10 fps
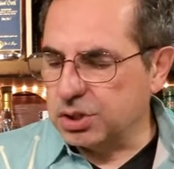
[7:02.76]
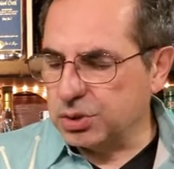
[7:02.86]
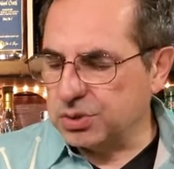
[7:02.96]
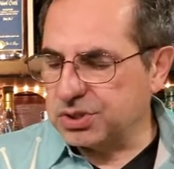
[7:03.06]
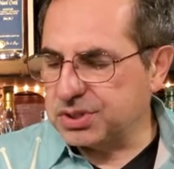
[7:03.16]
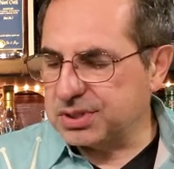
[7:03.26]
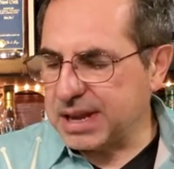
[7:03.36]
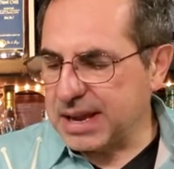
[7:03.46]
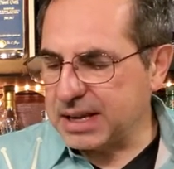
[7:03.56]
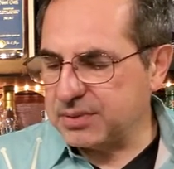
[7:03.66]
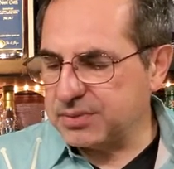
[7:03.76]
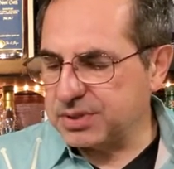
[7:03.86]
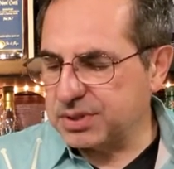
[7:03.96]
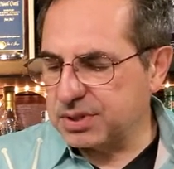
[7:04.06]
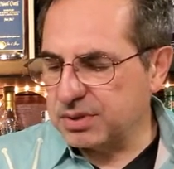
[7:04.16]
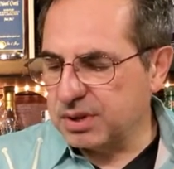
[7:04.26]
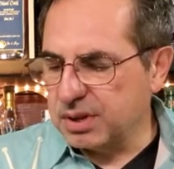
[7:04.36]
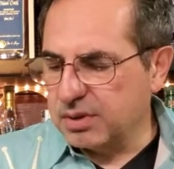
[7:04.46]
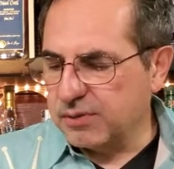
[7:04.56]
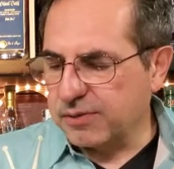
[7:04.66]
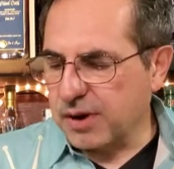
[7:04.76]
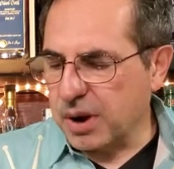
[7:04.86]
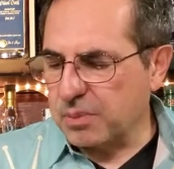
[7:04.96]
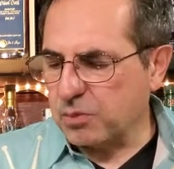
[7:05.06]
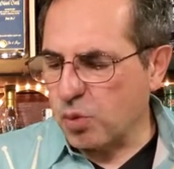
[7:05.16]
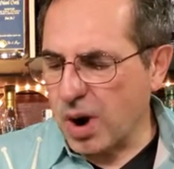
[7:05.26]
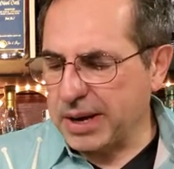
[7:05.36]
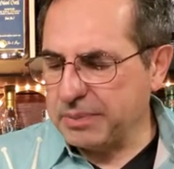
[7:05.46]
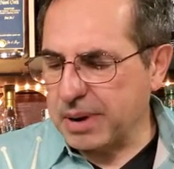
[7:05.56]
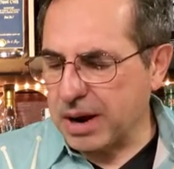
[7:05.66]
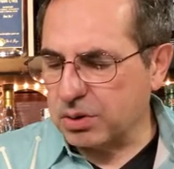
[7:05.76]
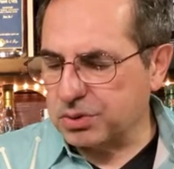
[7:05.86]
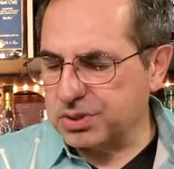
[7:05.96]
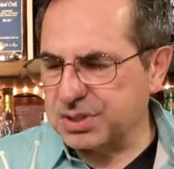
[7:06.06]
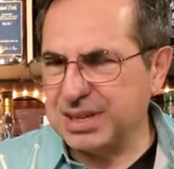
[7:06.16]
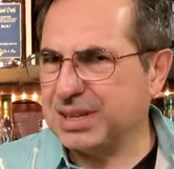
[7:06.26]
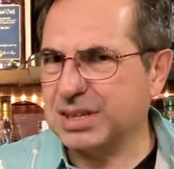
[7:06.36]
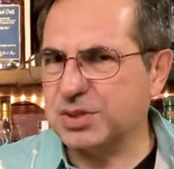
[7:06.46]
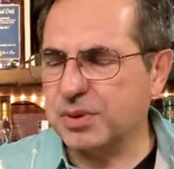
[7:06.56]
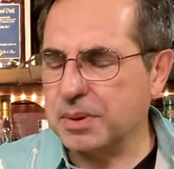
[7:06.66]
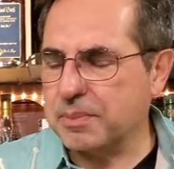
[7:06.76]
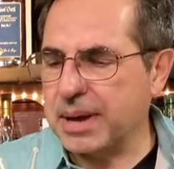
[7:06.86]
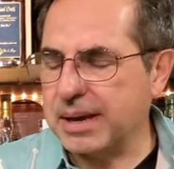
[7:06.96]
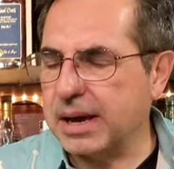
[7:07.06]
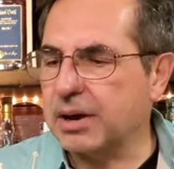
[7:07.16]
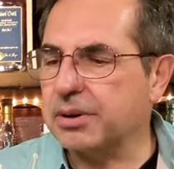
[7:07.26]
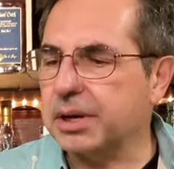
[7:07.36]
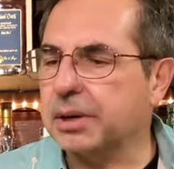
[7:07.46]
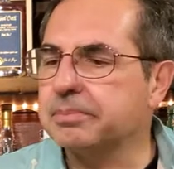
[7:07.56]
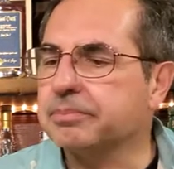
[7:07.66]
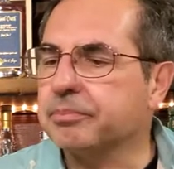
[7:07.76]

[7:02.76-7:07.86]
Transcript: use staves from wine barrels, seeing it's from the Bay Area.